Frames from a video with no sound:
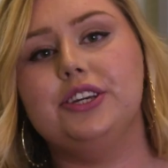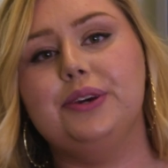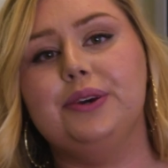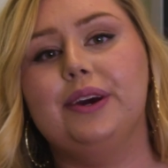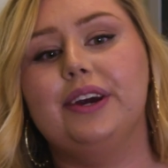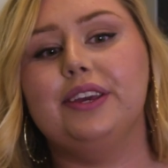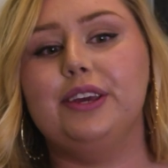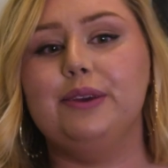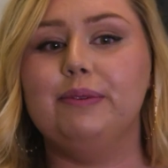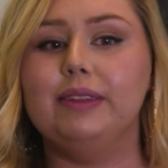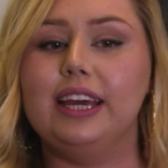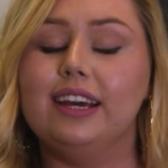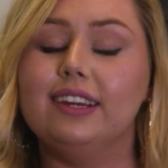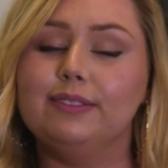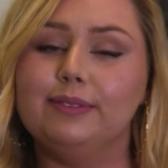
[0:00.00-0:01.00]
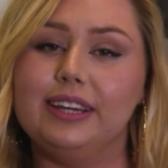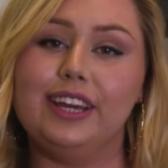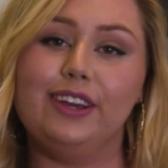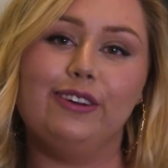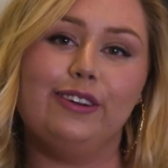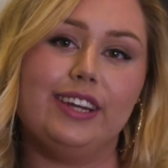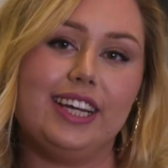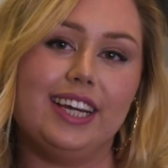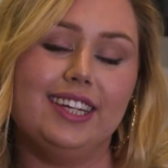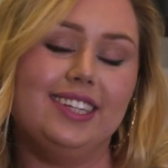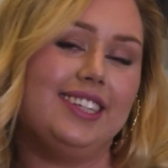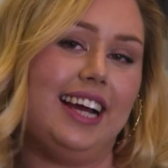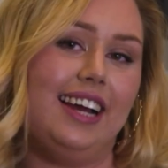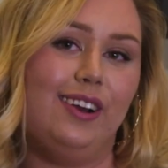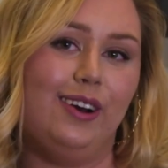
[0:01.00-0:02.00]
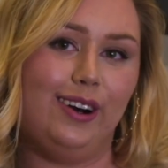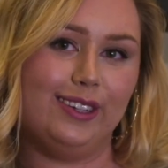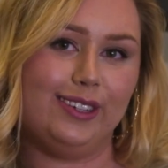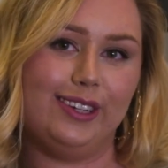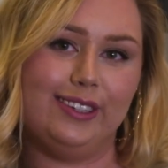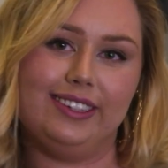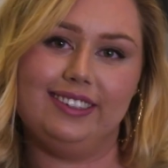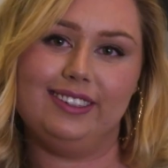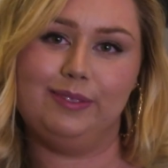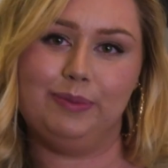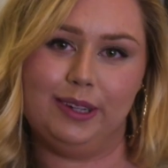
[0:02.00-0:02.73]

to accumulate as many ingredients and hot sauces as